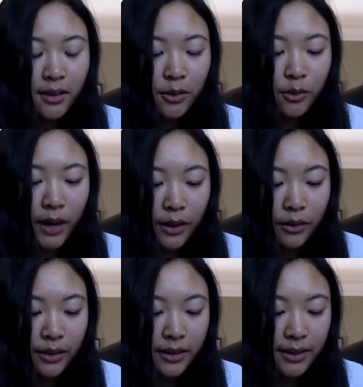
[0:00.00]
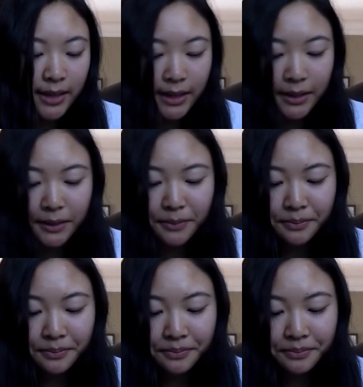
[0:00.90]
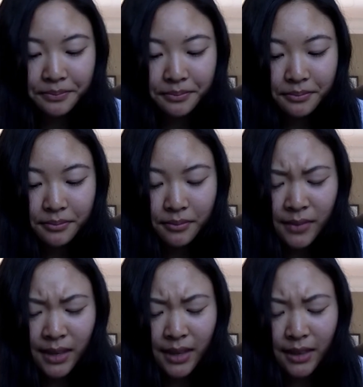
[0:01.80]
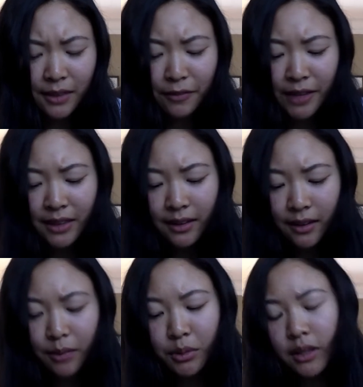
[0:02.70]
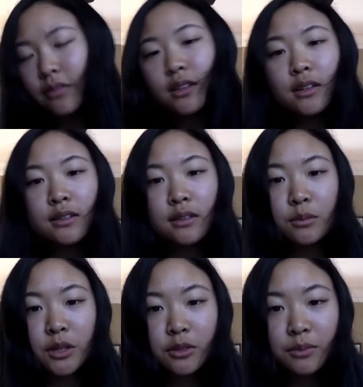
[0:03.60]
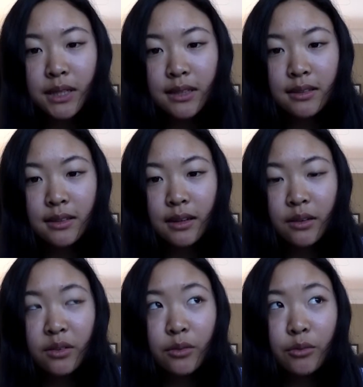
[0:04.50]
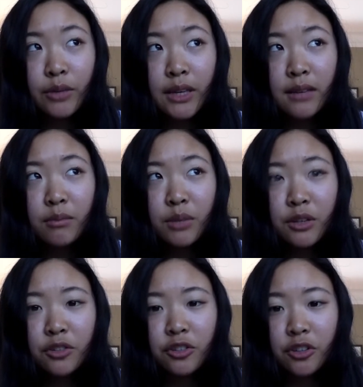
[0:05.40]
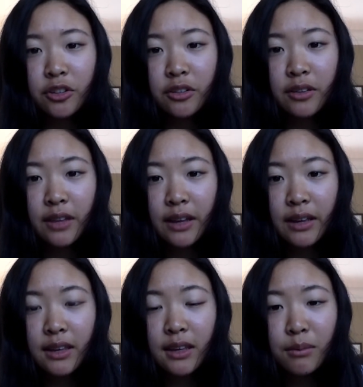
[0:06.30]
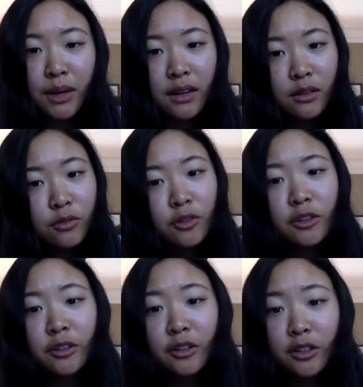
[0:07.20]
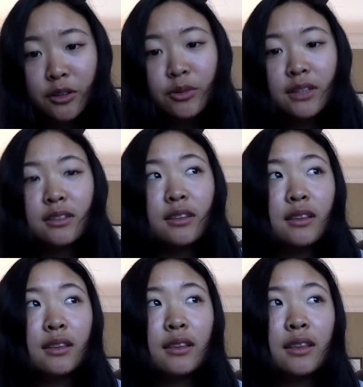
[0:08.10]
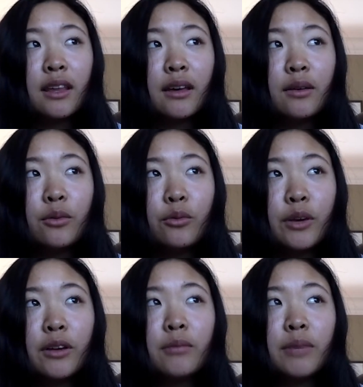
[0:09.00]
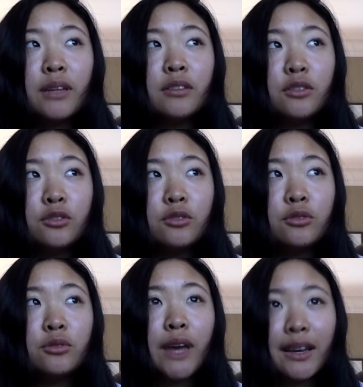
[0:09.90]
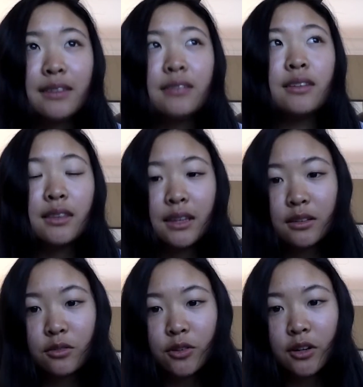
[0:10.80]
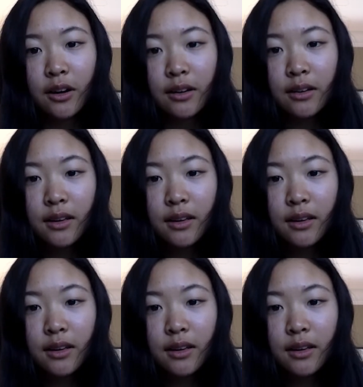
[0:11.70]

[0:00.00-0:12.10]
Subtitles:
Wow. The fact that God believes in us so much means that we can be assured that He made us for a good reason, that we are meant to do excellent things for God.